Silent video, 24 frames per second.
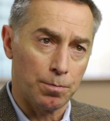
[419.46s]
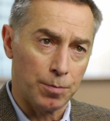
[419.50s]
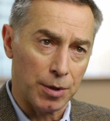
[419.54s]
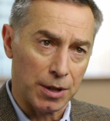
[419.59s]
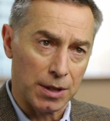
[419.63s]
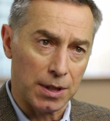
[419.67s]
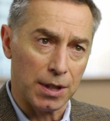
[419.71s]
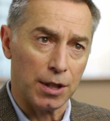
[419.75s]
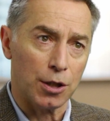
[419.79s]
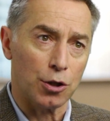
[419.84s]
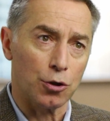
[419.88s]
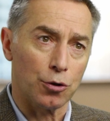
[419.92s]

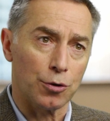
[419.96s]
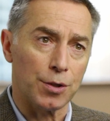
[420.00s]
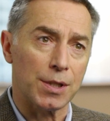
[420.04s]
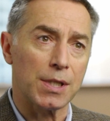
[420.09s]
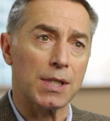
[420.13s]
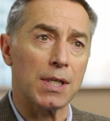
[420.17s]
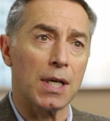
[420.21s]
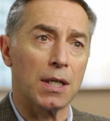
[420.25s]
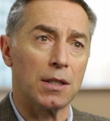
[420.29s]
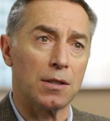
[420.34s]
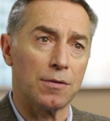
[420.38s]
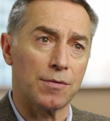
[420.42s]
particular
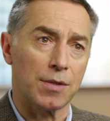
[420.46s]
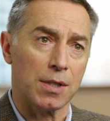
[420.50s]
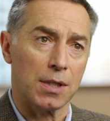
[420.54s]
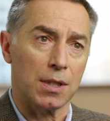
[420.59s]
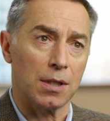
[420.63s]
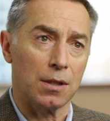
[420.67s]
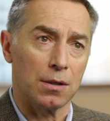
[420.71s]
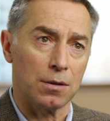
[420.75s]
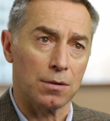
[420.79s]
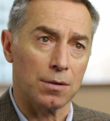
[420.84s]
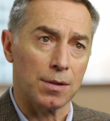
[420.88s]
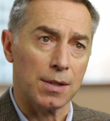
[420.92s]
set of
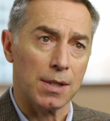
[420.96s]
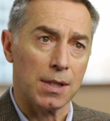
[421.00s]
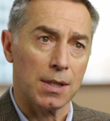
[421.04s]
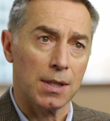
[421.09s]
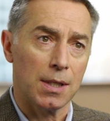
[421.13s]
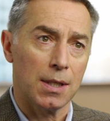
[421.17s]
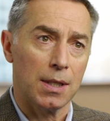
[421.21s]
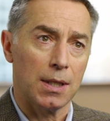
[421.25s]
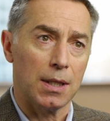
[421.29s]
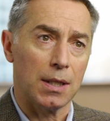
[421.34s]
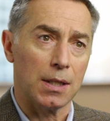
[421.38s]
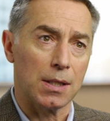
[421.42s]
skills
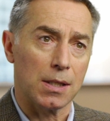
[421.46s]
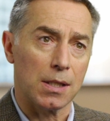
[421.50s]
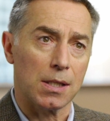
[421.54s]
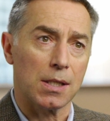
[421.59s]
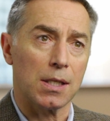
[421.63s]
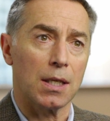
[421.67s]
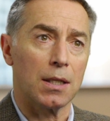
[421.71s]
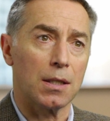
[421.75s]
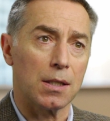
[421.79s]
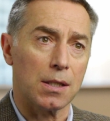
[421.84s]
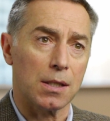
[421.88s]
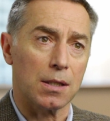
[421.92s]
is a
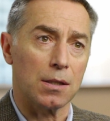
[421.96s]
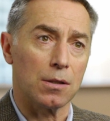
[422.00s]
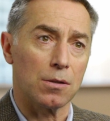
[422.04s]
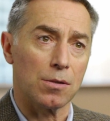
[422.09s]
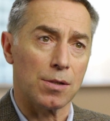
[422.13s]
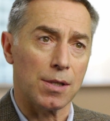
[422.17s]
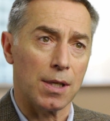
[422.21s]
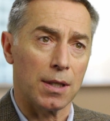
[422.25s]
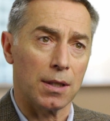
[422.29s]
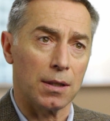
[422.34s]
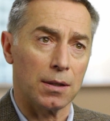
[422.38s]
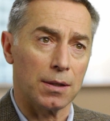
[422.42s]
set of
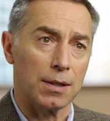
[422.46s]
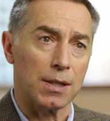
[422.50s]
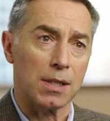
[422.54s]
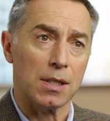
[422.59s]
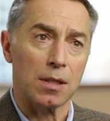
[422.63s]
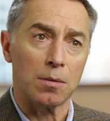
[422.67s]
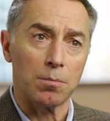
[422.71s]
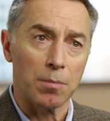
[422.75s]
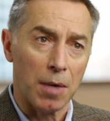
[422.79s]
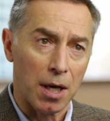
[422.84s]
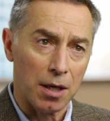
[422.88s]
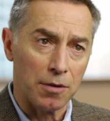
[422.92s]
skills that, at
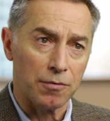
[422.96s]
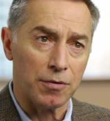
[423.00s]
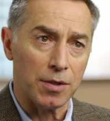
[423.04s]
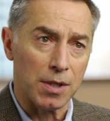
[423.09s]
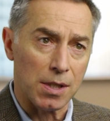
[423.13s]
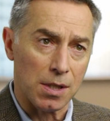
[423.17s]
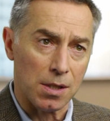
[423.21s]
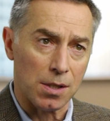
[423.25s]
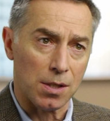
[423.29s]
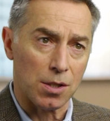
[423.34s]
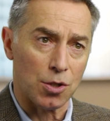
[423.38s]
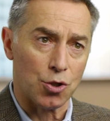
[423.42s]
least in my
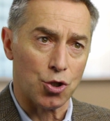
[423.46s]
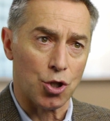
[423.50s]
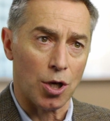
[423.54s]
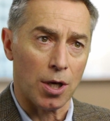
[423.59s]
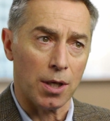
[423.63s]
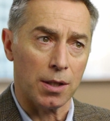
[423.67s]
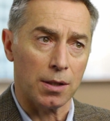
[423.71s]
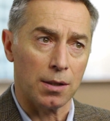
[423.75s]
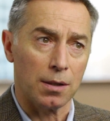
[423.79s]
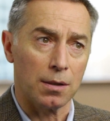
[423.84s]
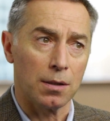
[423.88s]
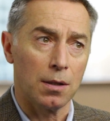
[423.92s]
visits to
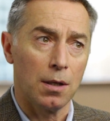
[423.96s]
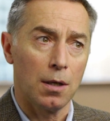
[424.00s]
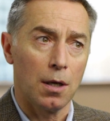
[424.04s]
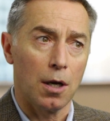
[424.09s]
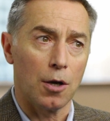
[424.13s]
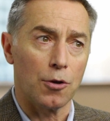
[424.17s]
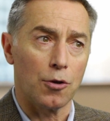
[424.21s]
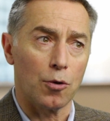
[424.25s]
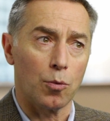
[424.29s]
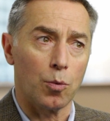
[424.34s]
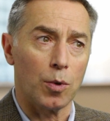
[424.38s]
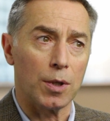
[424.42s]
China,
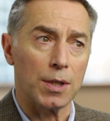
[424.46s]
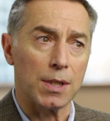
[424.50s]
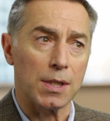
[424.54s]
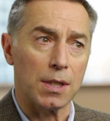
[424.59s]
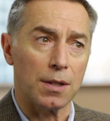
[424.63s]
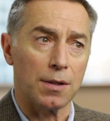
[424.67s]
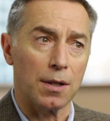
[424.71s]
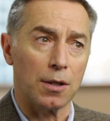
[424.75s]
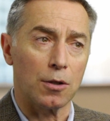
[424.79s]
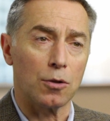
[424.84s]
are the ones that